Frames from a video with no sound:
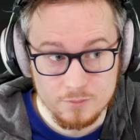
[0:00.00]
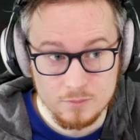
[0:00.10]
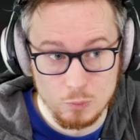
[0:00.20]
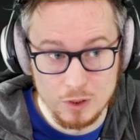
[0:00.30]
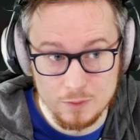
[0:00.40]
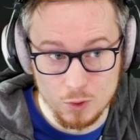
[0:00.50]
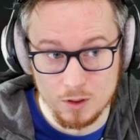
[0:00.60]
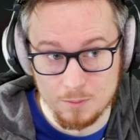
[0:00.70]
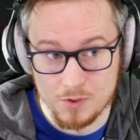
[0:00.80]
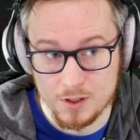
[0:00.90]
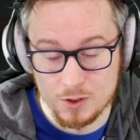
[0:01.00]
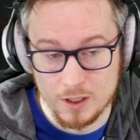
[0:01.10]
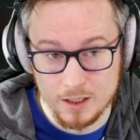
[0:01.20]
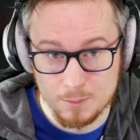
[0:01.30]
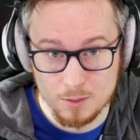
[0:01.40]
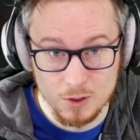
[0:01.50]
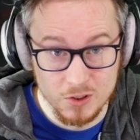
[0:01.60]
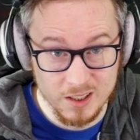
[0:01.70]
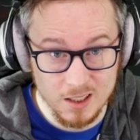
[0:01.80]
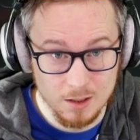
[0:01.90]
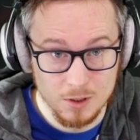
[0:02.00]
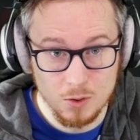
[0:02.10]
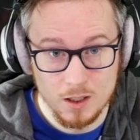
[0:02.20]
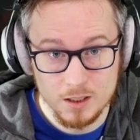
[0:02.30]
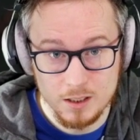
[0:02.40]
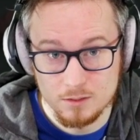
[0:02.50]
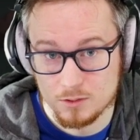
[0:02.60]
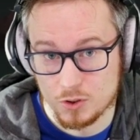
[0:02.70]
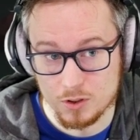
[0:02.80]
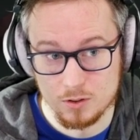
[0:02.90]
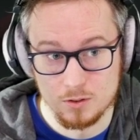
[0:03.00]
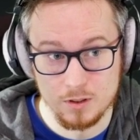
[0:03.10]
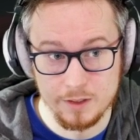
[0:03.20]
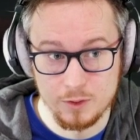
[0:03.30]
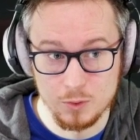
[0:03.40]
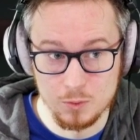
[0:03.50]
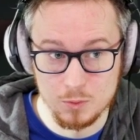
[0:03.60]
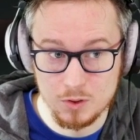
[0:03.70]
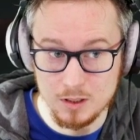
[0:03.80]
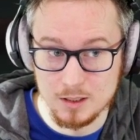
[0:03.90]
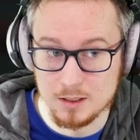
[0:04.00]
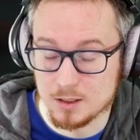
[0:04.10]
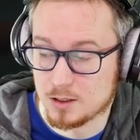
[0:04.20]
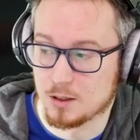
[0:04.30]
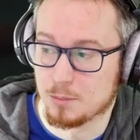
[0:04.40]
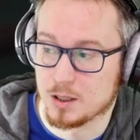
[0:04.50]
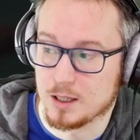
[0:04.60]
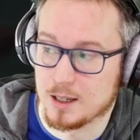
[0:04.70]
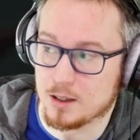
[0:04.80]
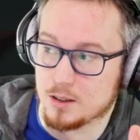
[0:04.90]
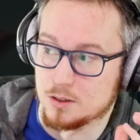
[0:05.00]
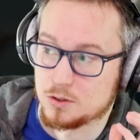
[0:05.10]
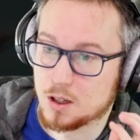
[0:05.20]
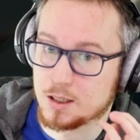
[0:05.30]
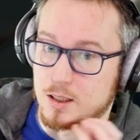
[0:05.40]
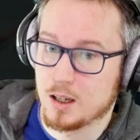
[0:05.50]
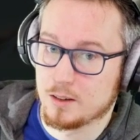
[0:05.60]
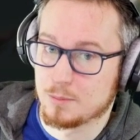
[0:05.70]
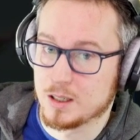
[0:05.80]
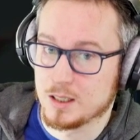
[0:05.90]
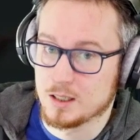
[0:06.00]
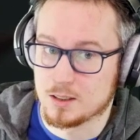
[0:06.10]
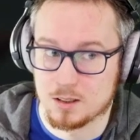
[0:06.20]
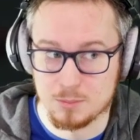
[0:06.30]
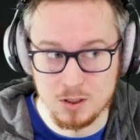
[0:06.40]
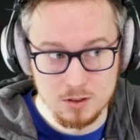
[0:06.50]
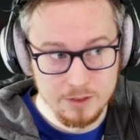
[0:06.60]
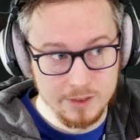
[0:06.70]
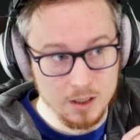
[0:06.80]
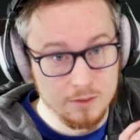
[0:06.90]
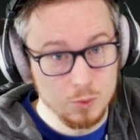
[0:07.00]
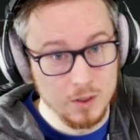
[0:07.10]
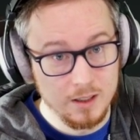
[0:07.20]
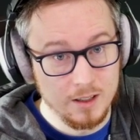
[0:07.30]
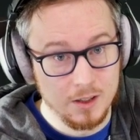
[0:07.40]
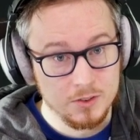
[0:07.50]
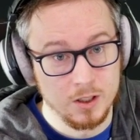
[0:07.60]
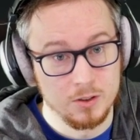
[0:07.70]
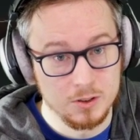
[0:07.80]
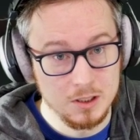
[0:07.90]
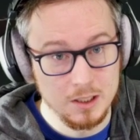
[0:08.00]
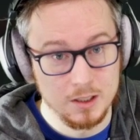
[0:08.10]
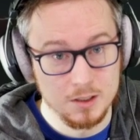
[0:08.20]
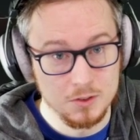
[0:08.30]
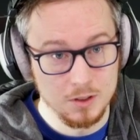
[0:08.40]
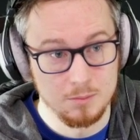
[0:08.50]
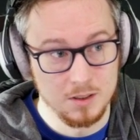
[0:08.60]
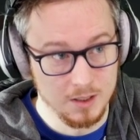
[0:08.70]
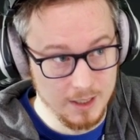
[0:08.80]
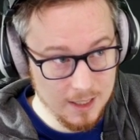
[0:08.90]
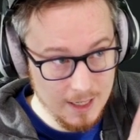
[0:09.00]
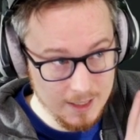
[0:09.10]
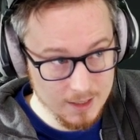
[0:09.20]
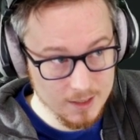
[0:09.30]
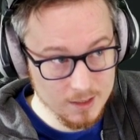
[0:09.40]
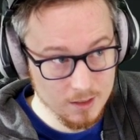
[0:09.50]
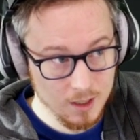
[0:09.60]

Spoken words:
reforms that try to promote income equality. So if you see that somebody has a ton of money and somebody's living off $20,000 a year, you can be like, hey,